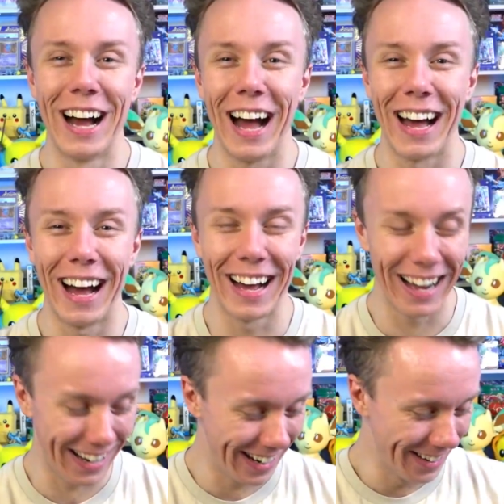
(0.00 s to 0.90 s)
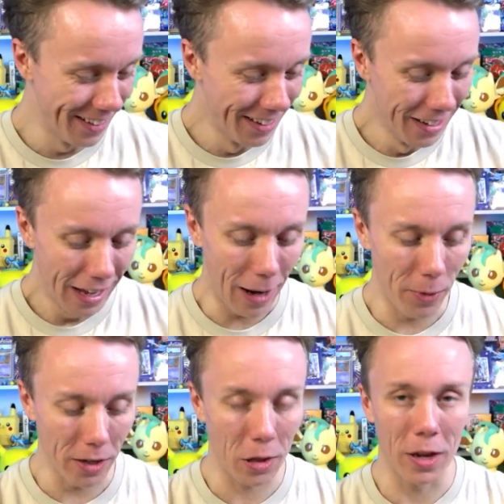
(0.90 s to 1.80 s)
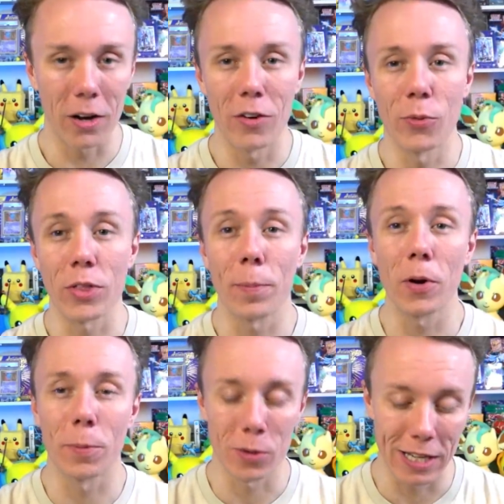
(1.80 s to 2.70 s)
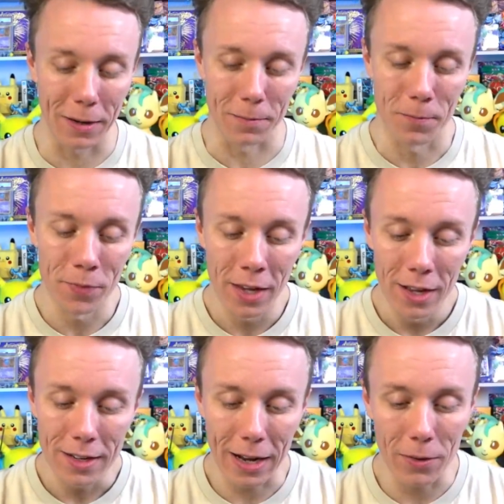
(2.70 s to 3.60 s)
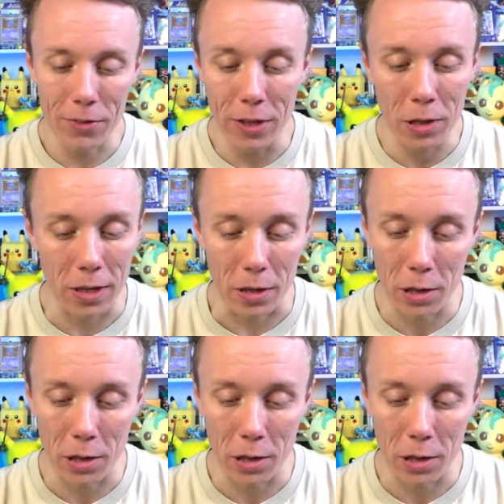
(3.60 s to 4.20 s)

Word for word: and we're going to start off with the Pokeball tin. Now, this is